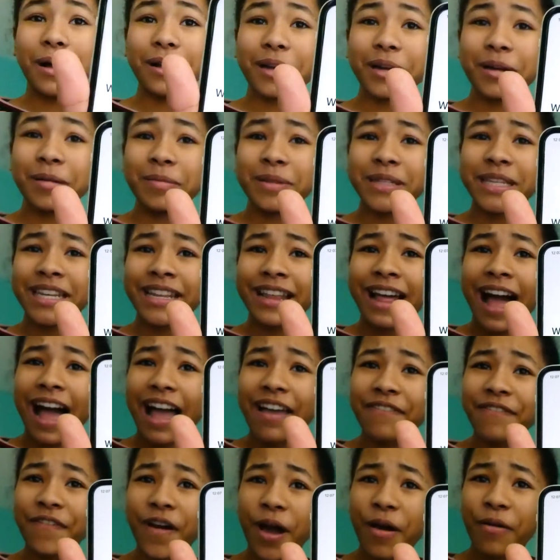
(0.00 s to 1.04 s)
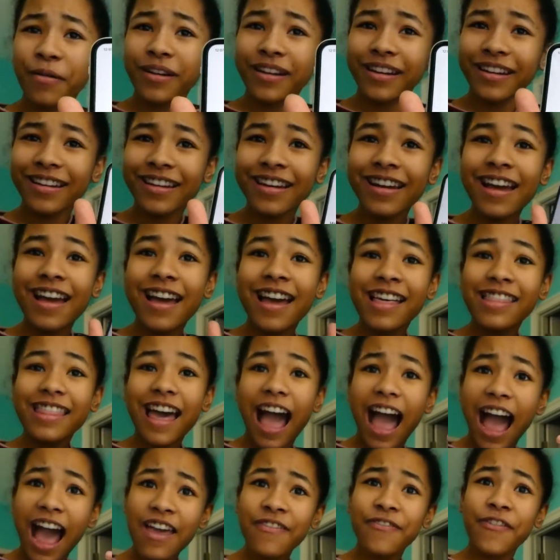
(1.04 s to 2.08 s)
Welcome to the
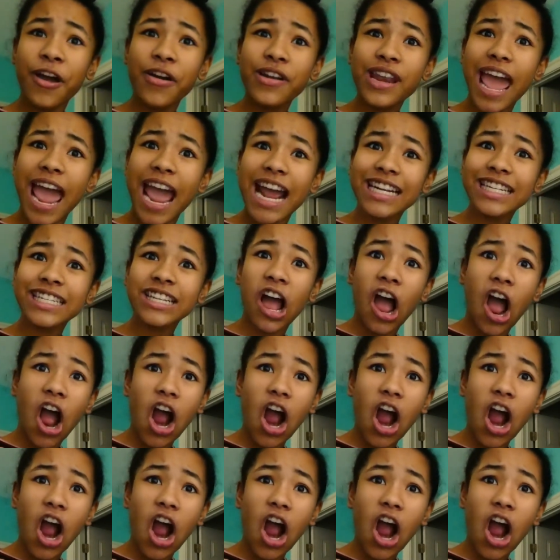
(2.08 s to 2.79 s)
iPhone XR.